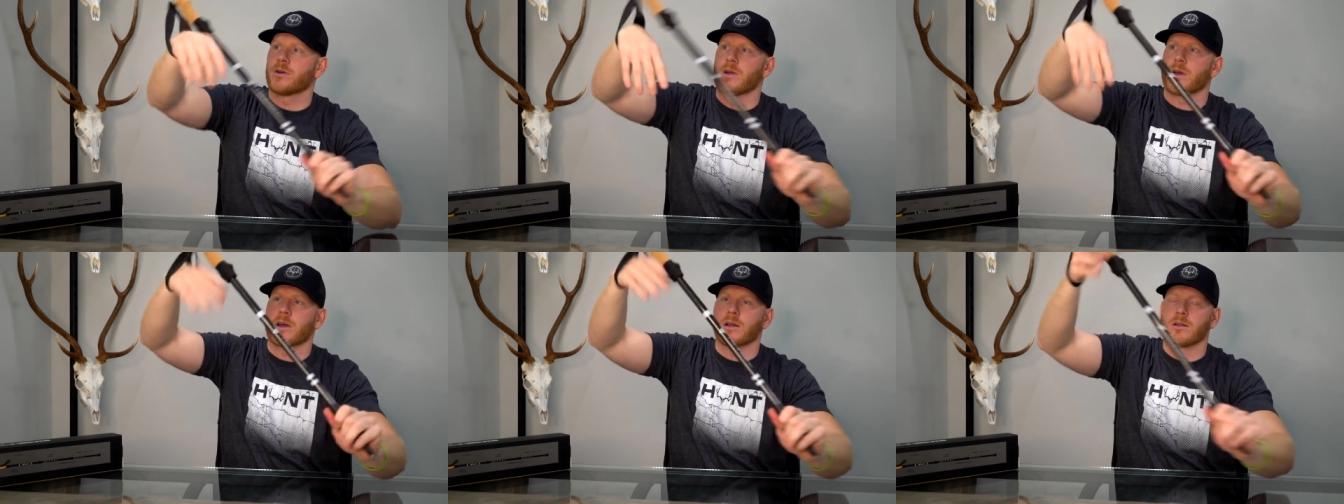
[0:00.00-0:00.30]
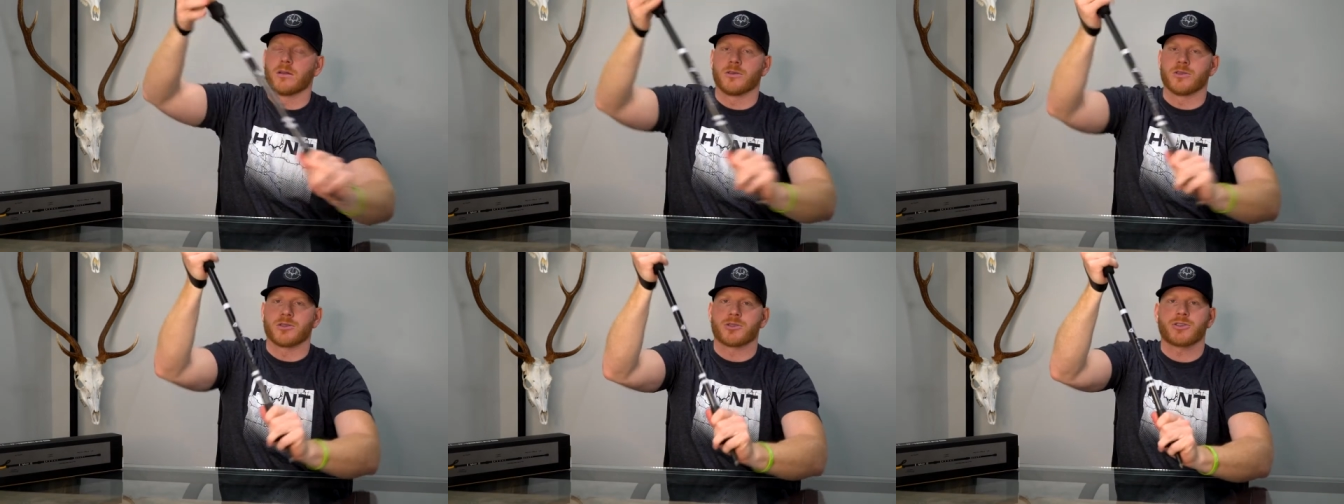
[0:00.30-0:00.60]
You're not
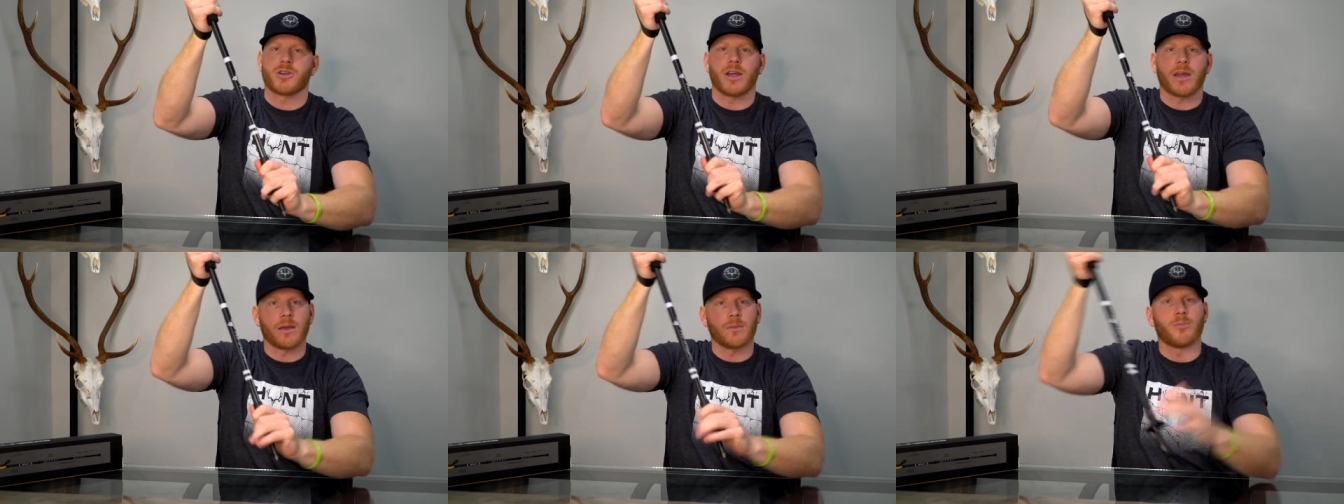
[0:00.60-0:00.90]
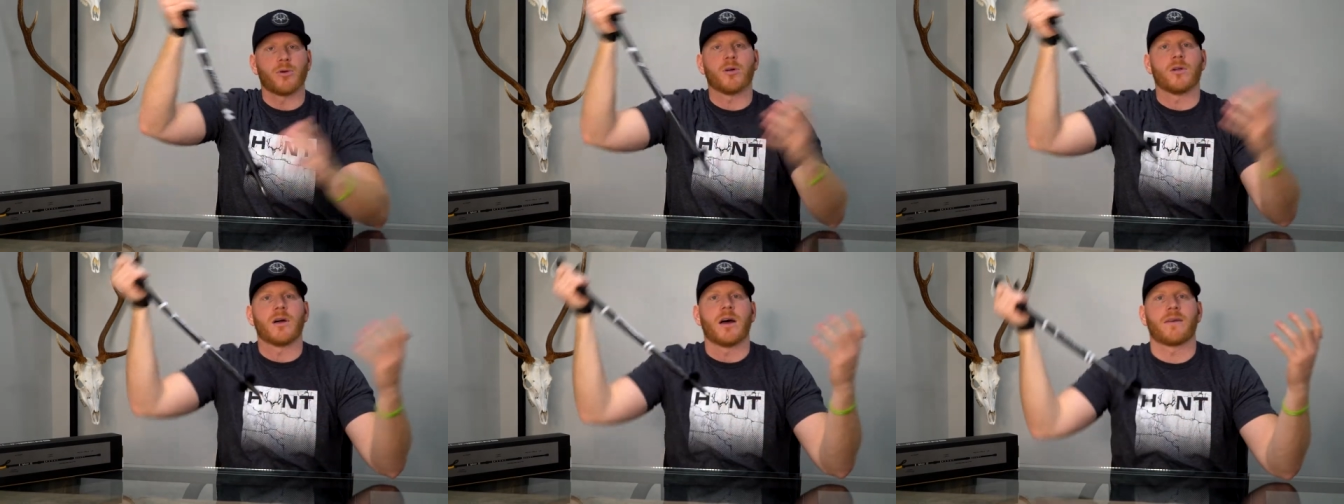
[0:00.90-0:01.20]
going to lose your
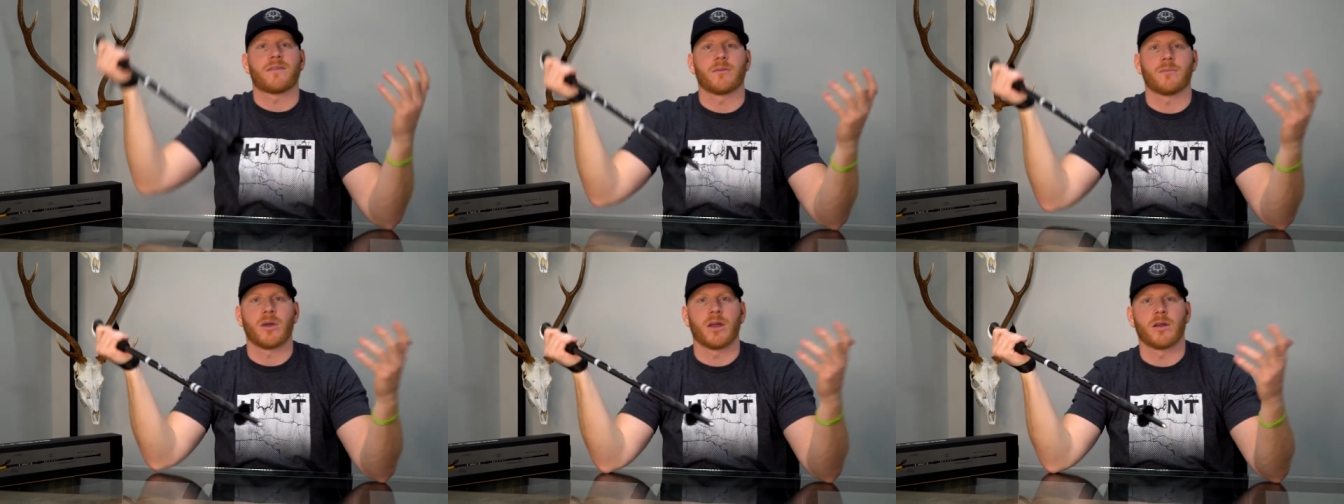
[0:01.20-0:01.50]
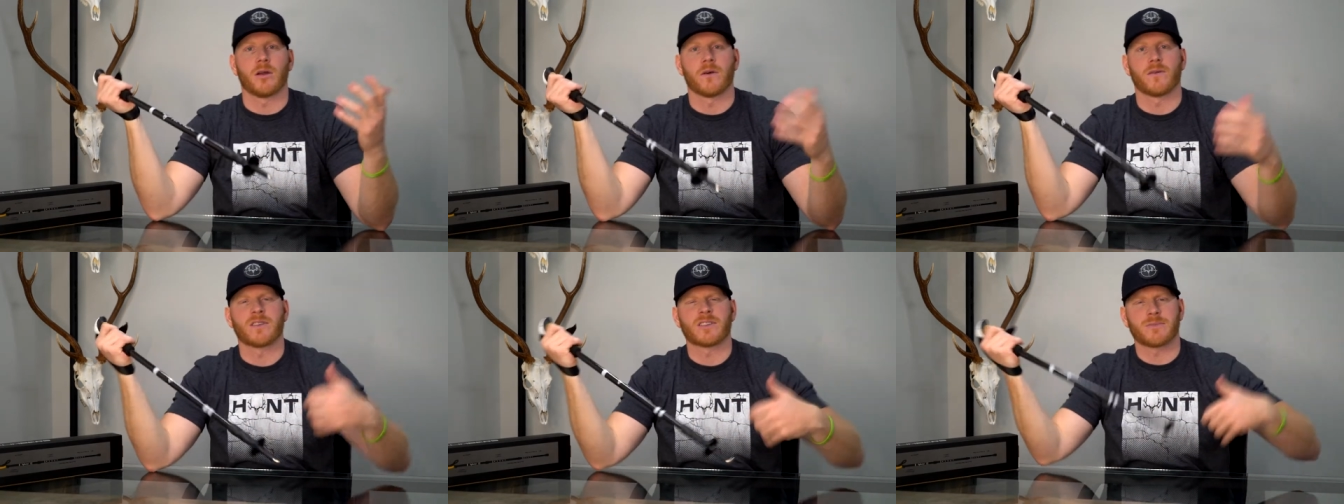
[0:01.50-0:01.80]
trekking pole. Have to
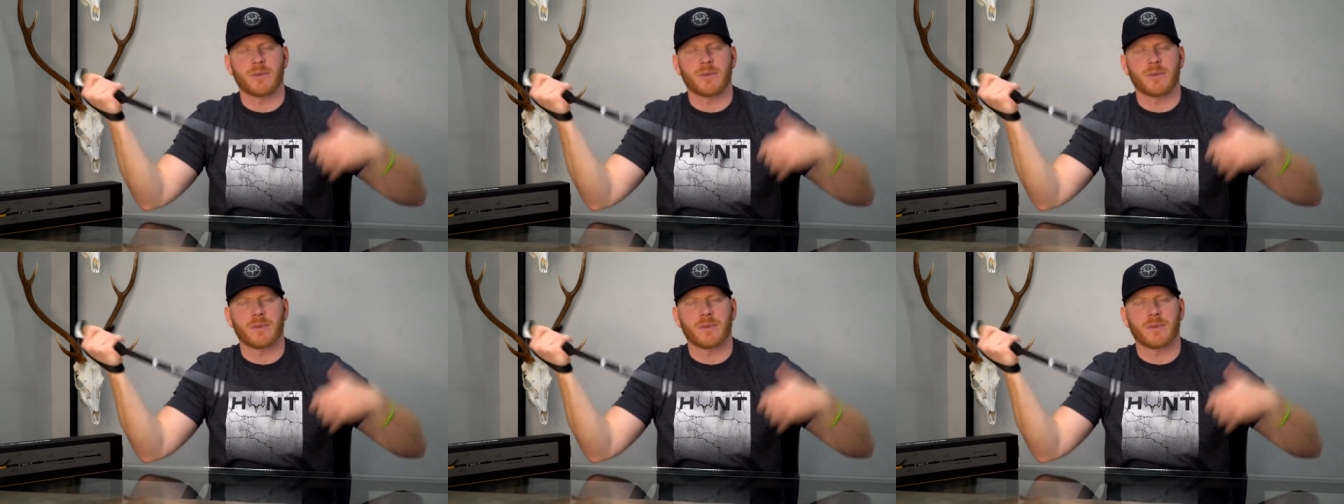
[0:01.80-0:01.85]
bend over,